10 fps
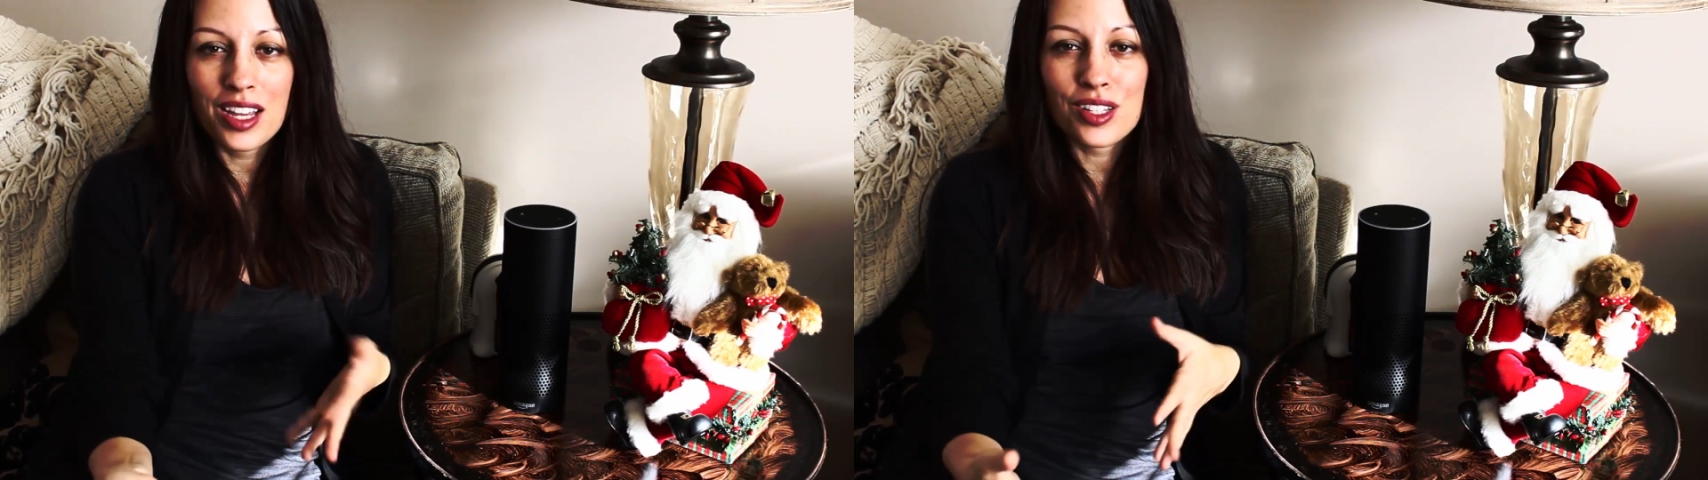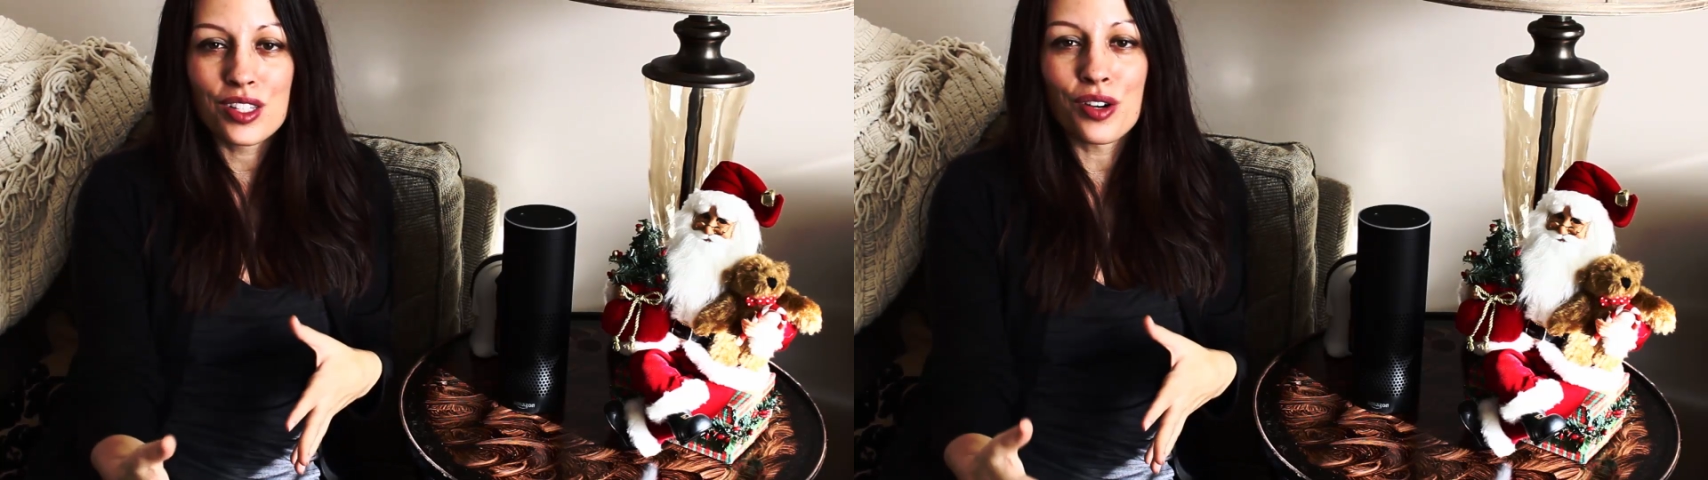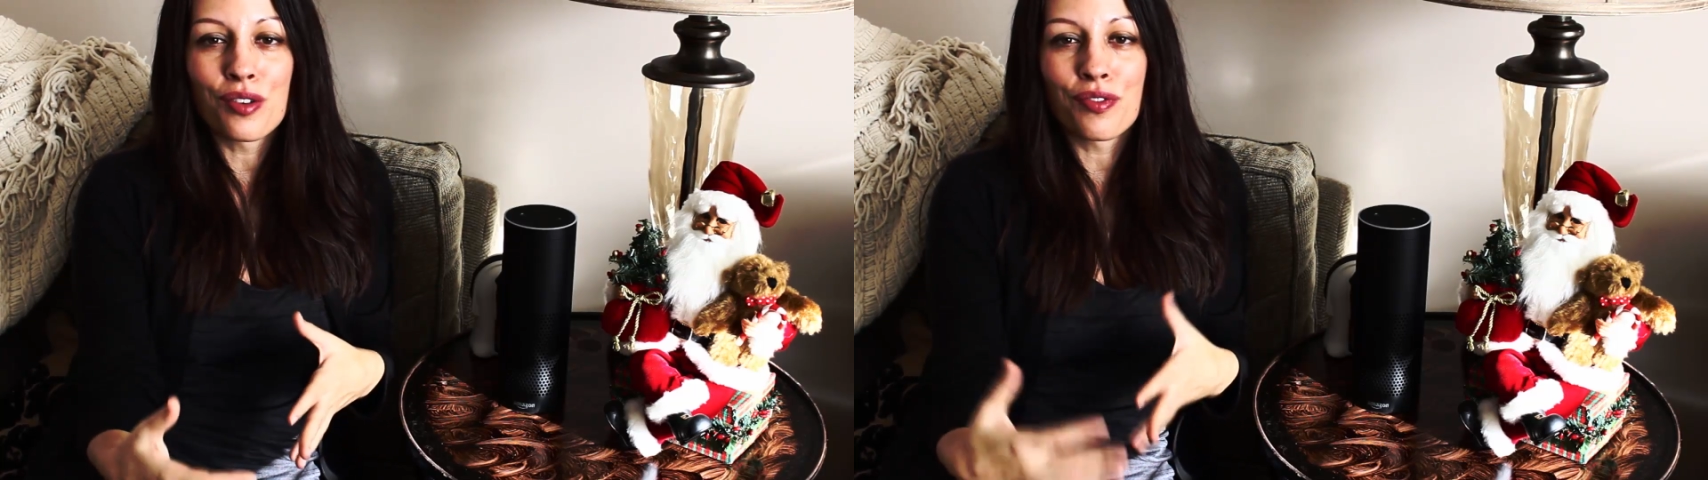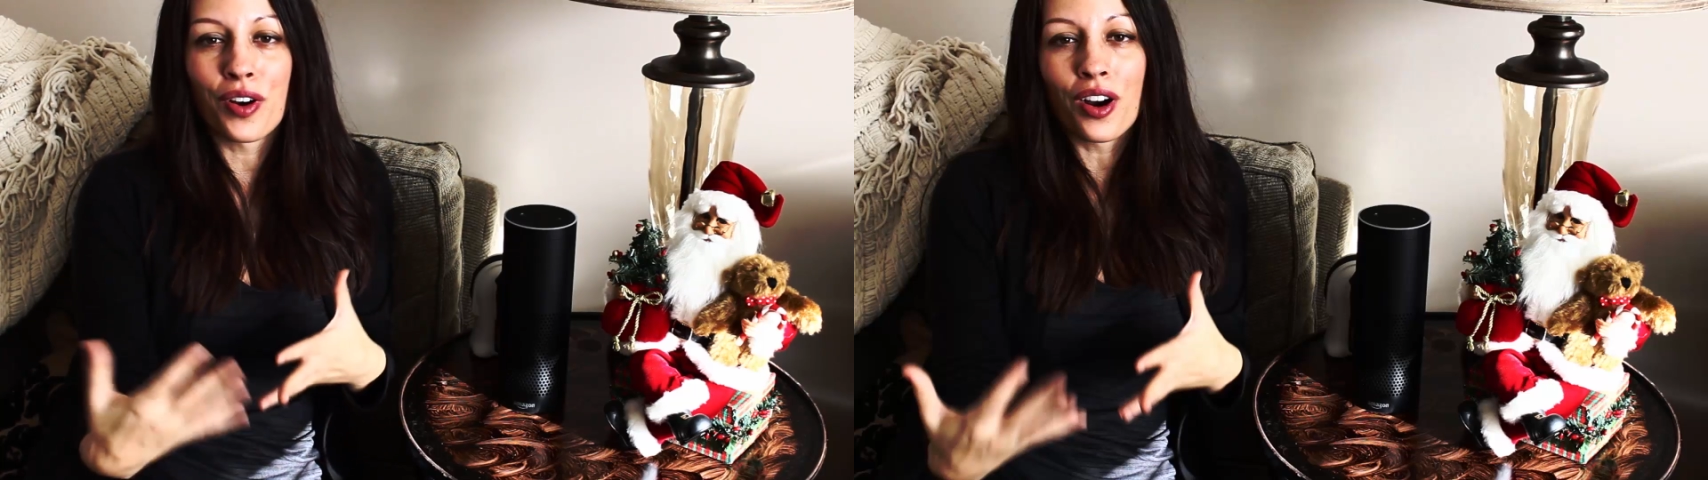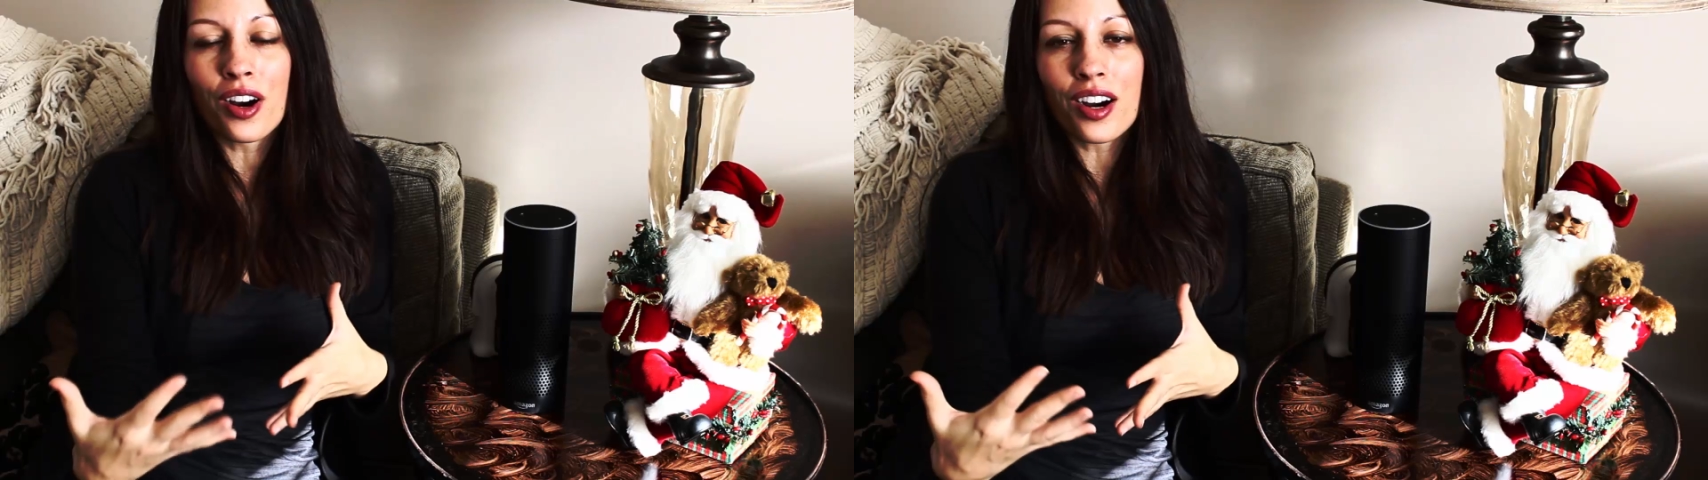So for
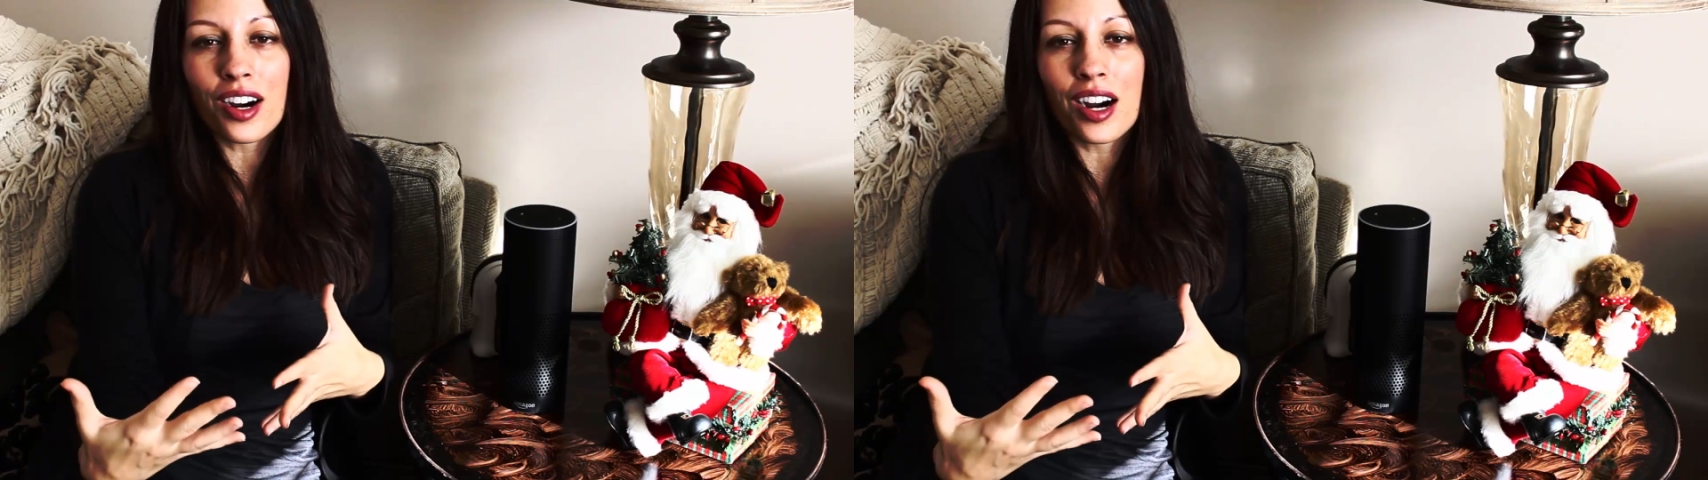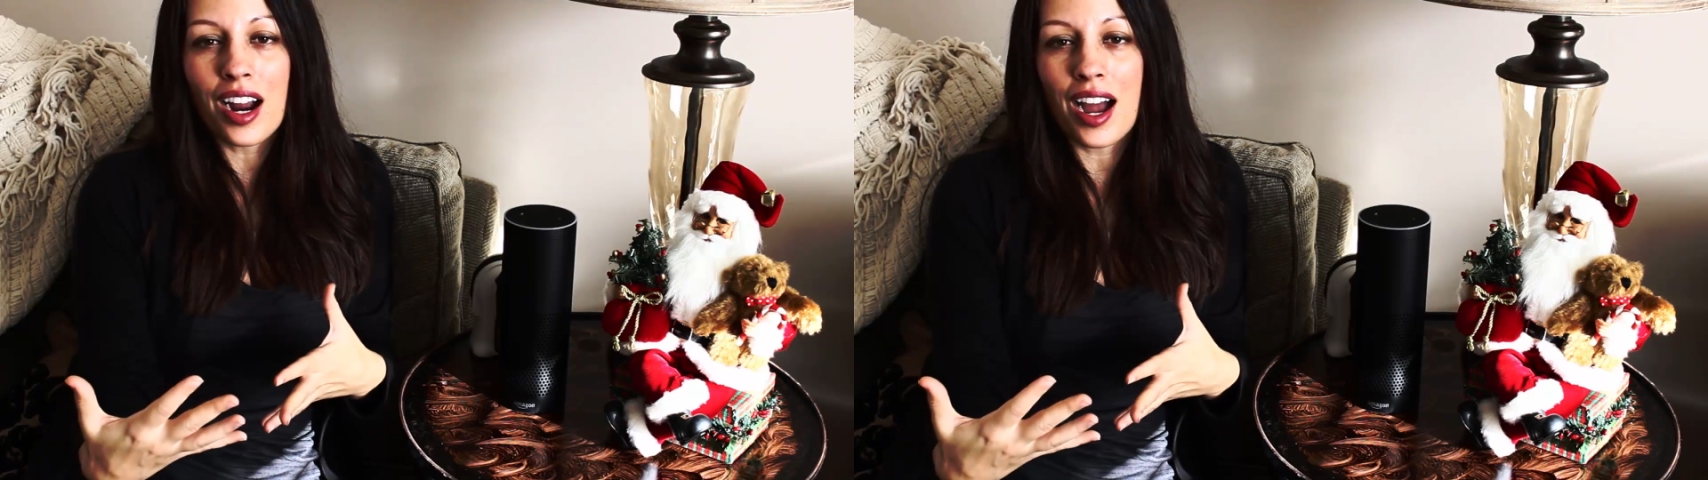her,